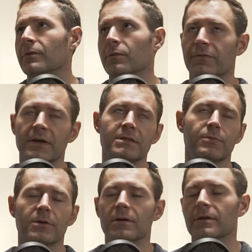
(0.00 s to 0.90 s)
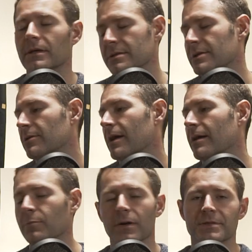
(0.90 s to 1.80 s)
Facebook,
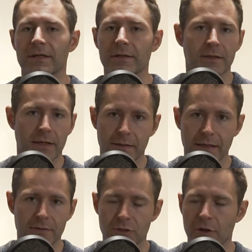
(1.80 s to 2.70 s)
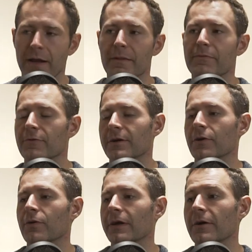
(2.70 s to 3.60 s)
Instagram, website, kind of that triumvirate
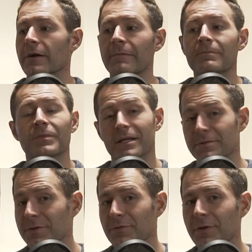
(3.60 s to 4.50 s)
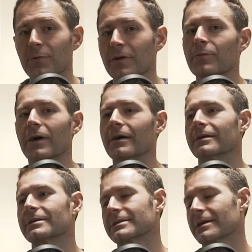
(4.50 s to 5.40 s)
going on. It's been doing really well,
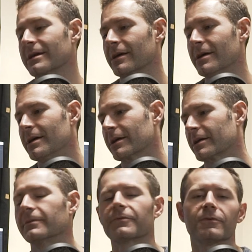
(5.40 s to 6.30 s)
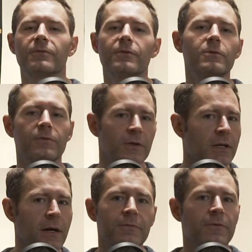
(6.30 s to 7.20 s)
and it's like comfort food for
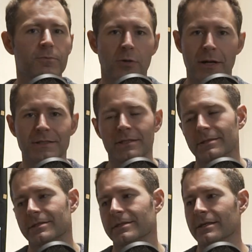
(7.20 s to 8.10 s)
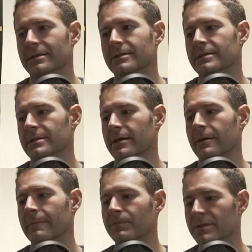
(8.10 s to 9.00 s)
comfort prices. It's
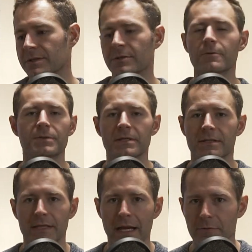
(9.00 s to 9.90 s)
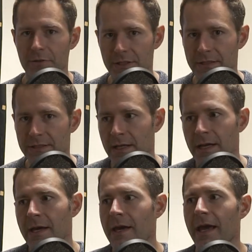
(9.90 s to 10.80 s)
soups and sandwiches,
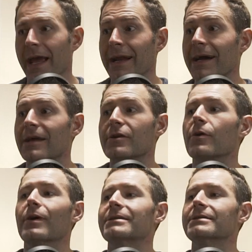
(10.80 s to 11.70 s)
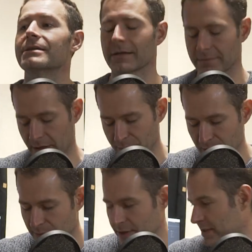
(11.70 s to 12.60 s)
and I had no idea. I'm
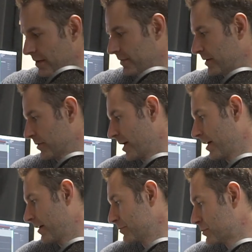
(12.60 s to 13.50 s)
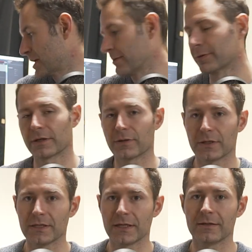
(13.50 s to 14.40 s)
making myself hungry. I'm definitely
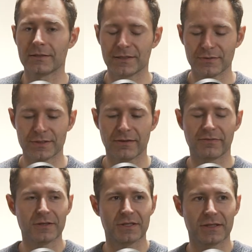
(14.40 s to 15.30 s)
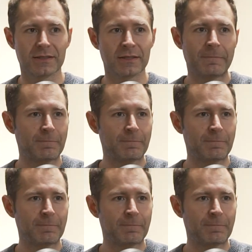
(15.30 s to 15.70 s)
going to eat as soon as I finish this.